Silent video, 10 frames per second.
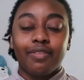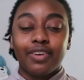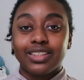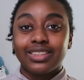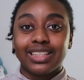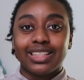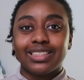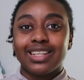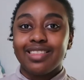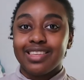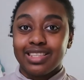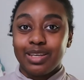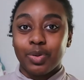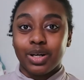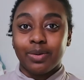first is the
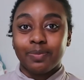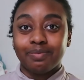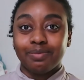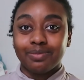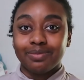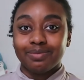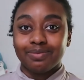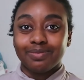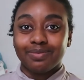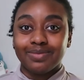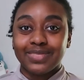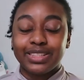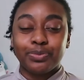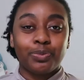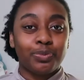sleeper.
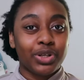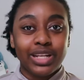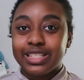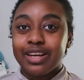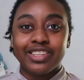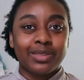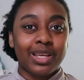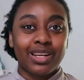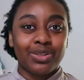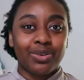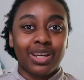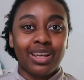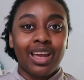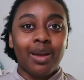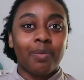It's pretty self-explanatory,